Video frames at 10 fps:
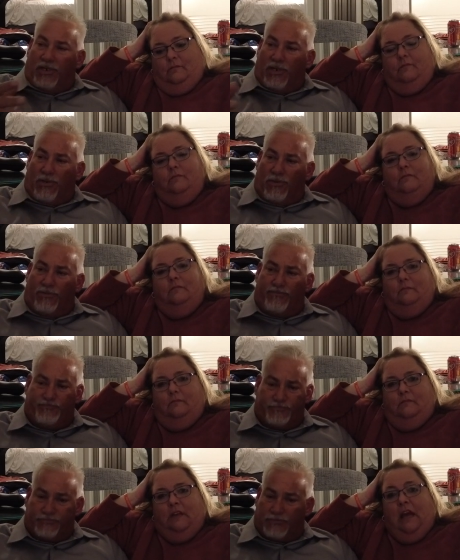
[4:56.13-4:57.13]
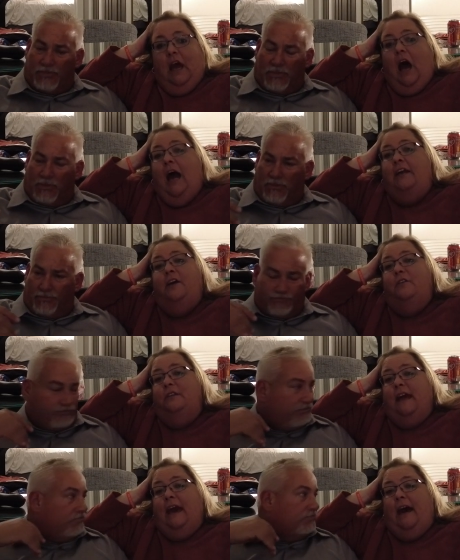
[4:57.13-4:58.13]
Speaker 1: you know.
Speaker 2: I know
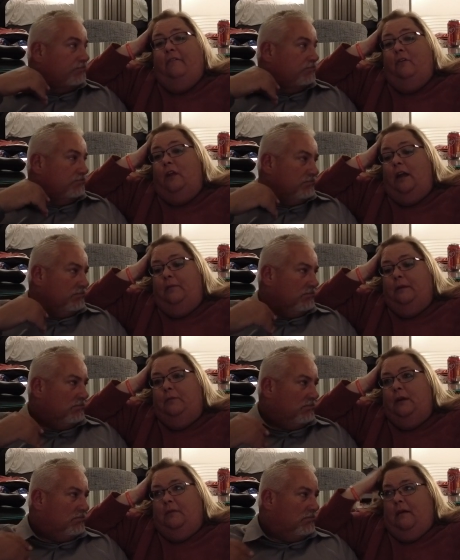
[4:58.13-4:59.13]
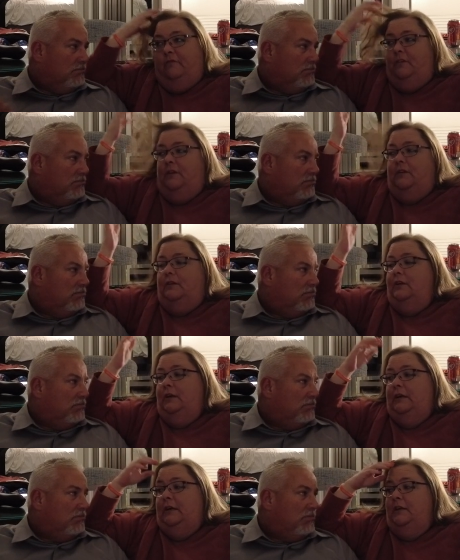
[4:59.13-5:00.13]
that they have a lot of people come out for
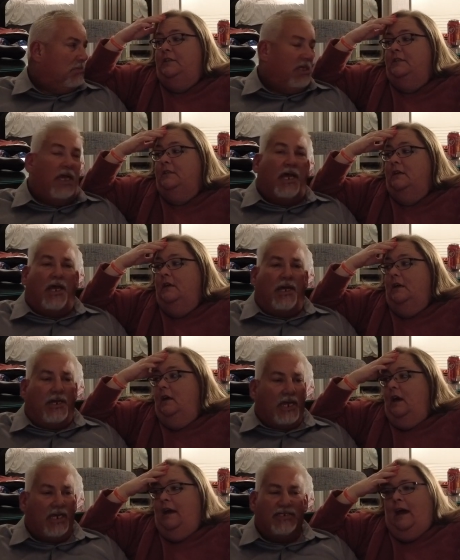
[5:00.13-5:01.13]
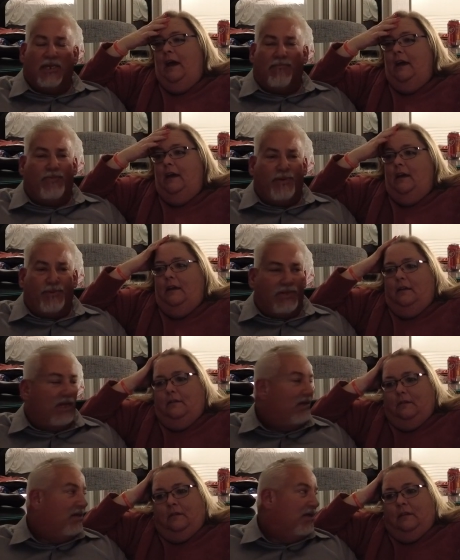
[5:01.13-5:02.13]
New Year's.
Speaker 1: Yeah, and, and some I, people
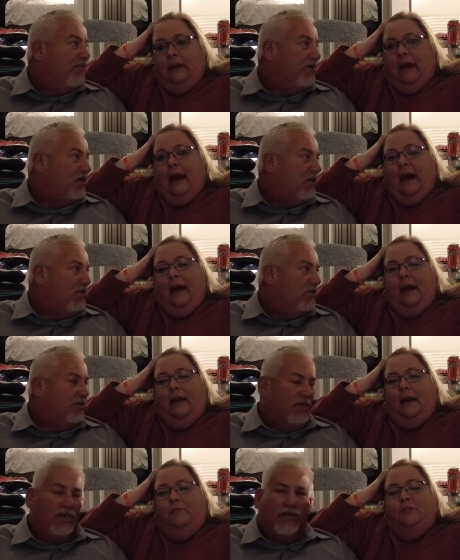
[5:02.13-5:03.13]
love, love yeah, people. And I'm